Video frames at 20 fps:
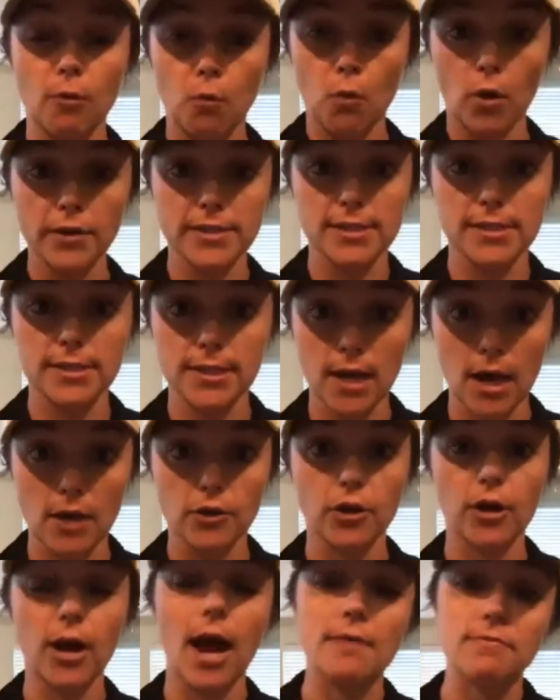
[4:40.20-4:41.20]
one to the
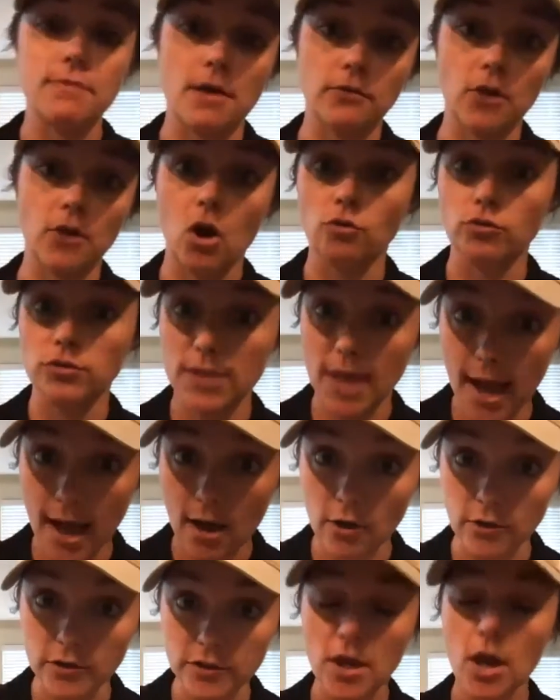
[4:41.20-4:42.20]
other, and then the
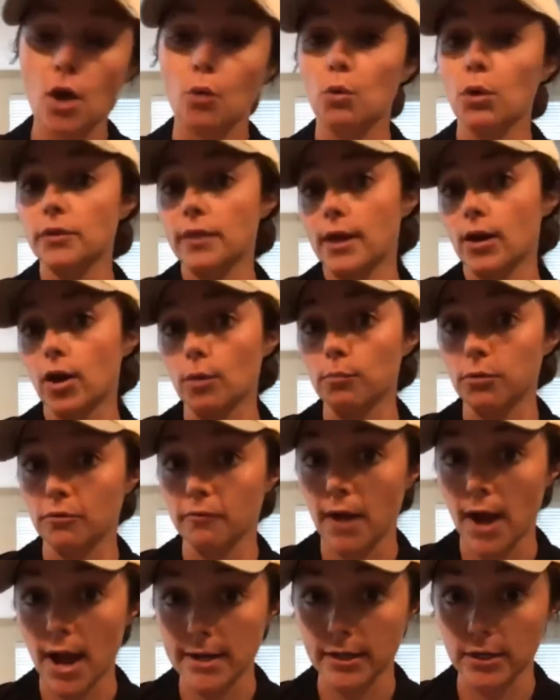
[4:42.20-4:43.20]
hotels where they are
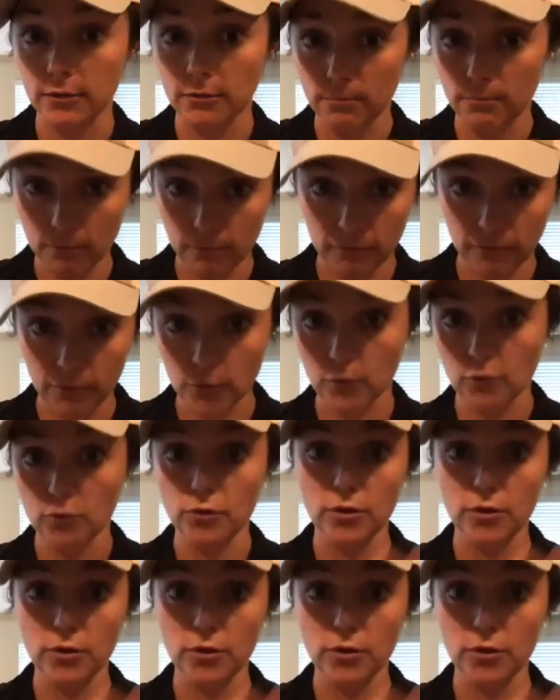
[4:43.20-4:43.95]
provided food